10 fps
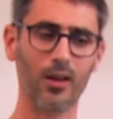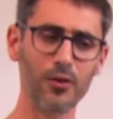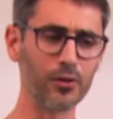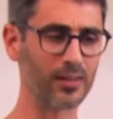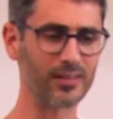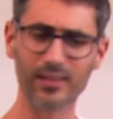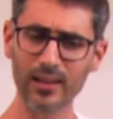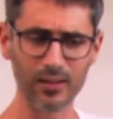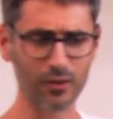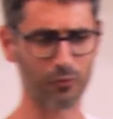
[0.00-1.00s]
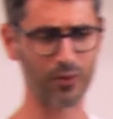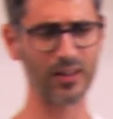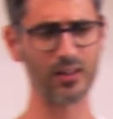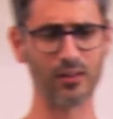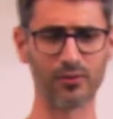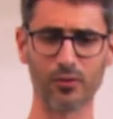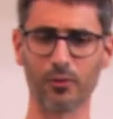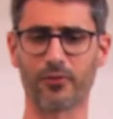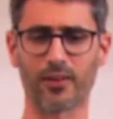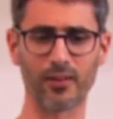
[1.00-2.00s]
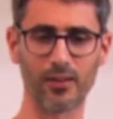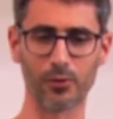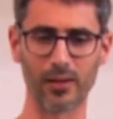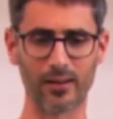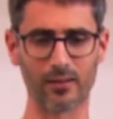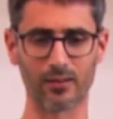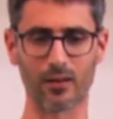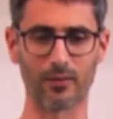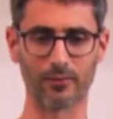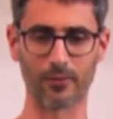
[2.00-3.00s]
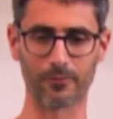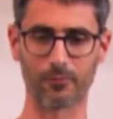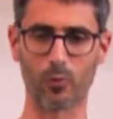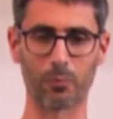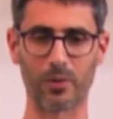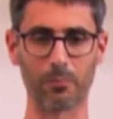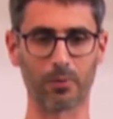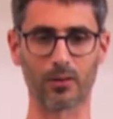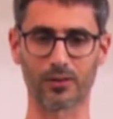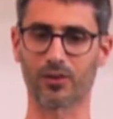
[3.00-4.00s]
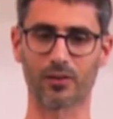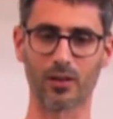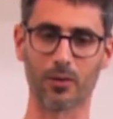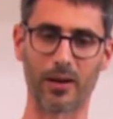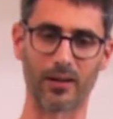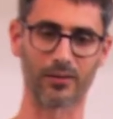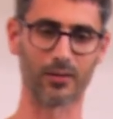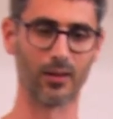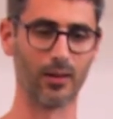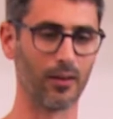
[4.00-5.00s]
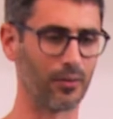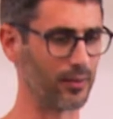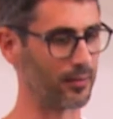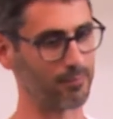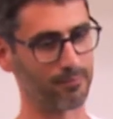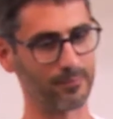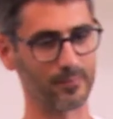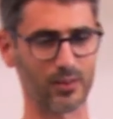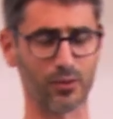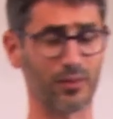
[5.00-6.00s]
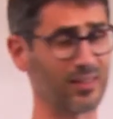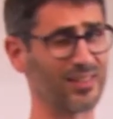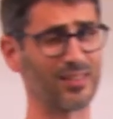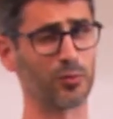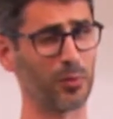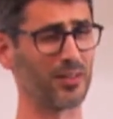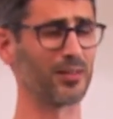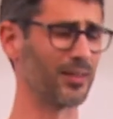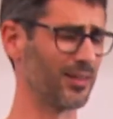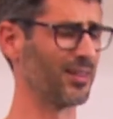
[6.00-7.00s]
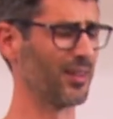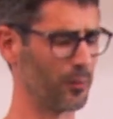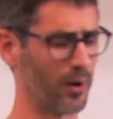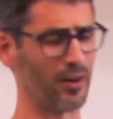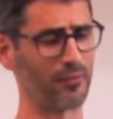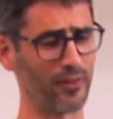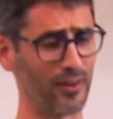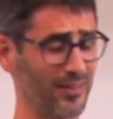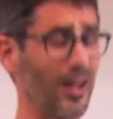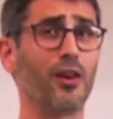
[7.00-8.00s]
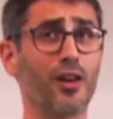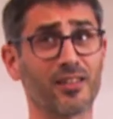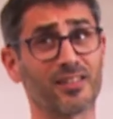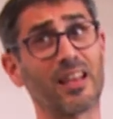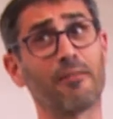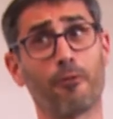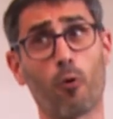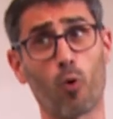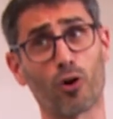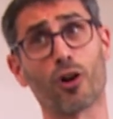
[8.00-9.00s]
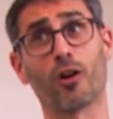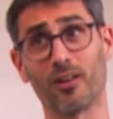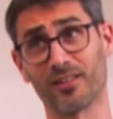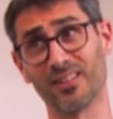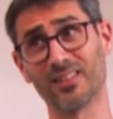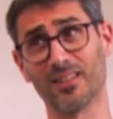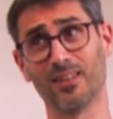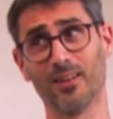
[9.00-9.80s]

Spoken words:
you can see it already gives you a fairly good idea of what people are talking about. So this is Twitter, quite often not safe for work content.